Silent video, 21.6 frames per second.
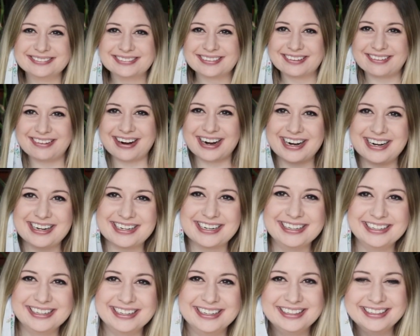
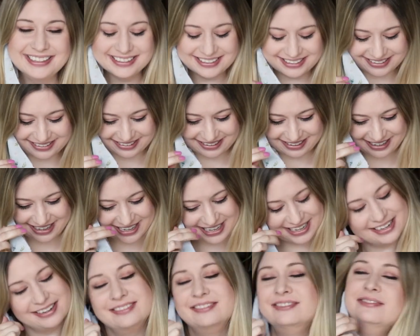Great. All
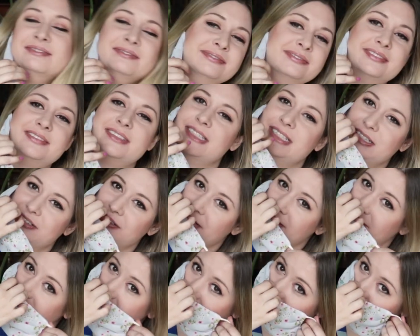right. It's doing
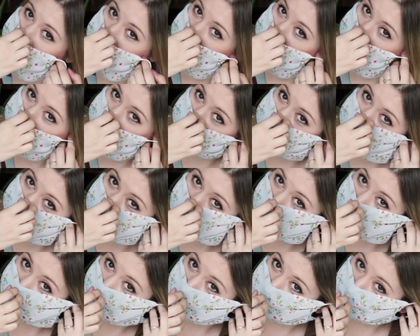a really, really
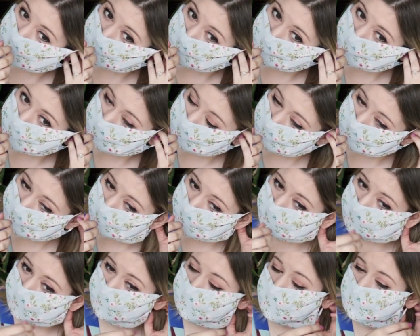great job so
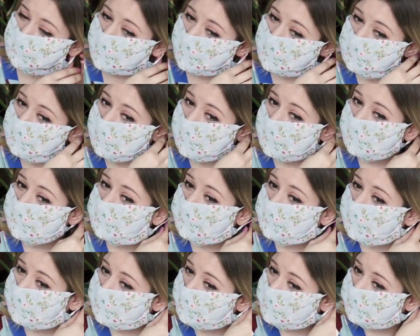far. So, I mean, you can
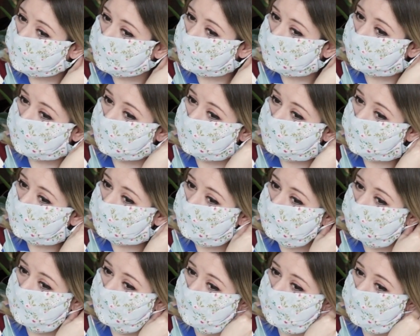adjust it. There's a
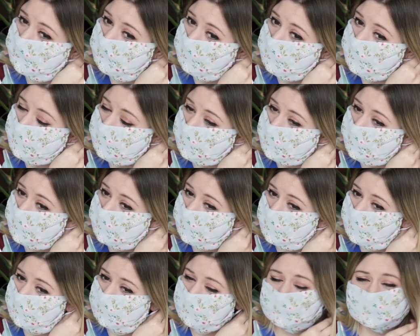little
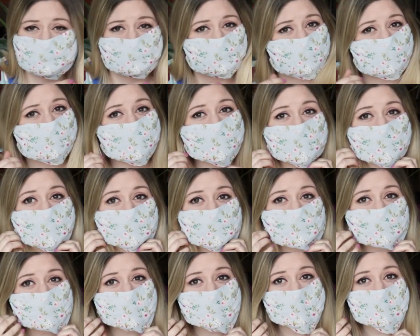adjusting
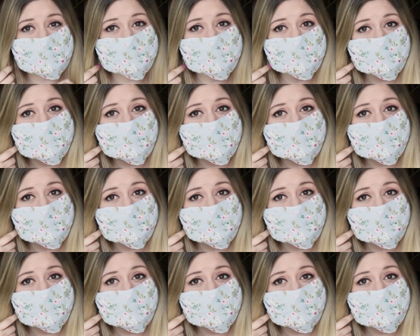things.